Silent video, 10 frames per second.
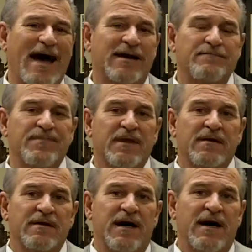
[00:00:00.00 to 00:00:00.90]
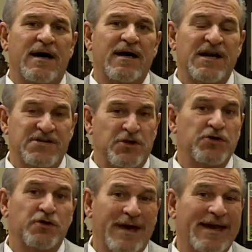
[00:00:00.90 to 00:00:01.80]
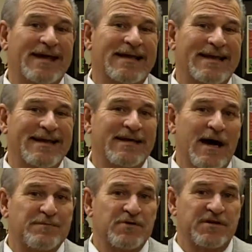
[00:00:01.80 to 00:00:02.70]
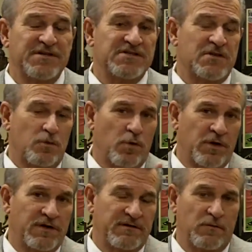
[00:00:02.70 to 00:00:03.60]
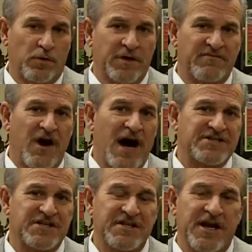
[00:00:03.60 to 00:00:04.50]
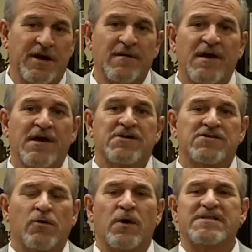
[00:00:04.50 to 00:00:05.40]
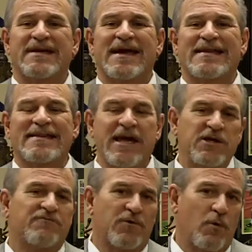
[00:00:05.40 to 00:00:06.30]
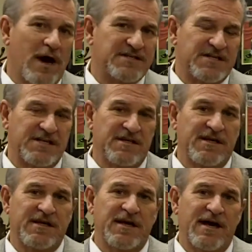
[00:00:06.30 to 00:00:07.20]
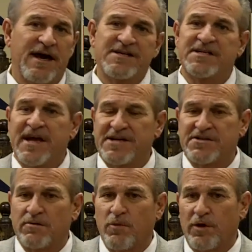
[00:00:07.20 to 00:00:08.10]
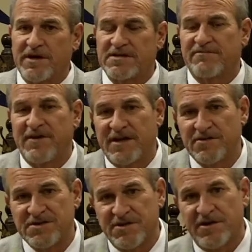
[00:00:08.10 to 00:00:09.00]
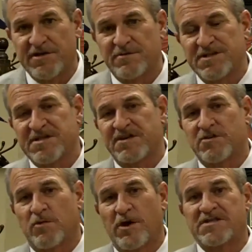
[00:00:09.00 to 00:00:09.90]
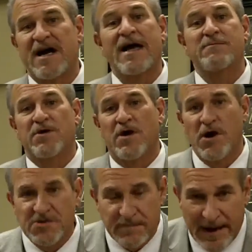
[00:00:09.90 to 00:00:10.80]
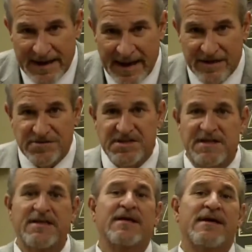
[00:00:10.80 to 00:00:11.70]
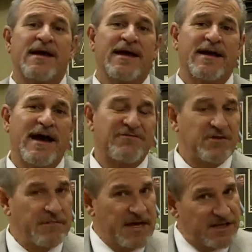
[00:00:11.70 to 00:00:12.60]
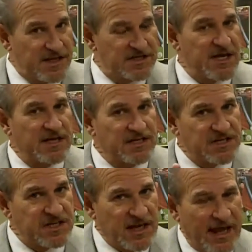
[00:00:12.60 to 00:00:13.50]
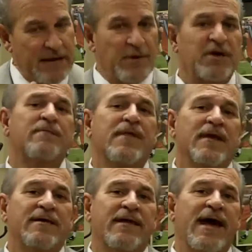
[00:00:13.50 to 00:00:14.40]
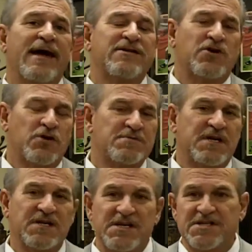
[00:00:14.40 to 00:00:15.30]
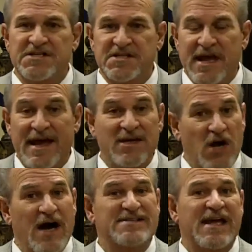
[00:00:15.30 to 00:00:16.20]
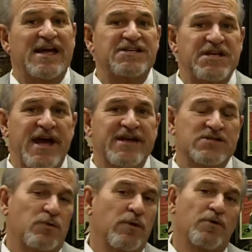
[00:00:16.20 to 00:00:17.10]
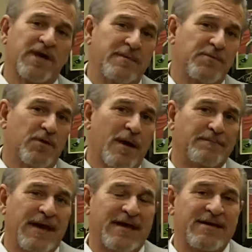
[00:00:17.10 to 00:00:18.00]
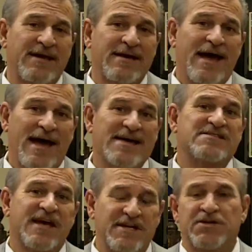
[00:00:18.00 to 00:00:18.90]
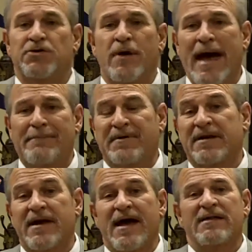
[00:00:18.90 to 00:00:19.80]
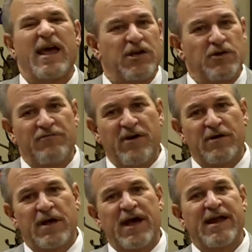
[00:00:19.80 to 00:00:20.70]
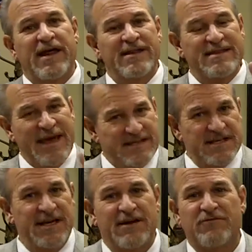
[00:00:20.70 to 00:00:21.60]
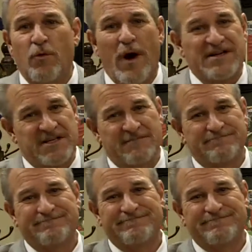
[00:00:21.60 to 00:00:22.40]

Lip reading: item until you get it cleaned up. So just a word of caution there. So once again, thank you for watching the educational mortgage video series with Essential Mortgage. I am your host, Mike Anderson, and I have to make this disclaimer that terms and conditions and laws can change, and we will keep you updated as they do happen. Thank you very again, and thanks again for watching.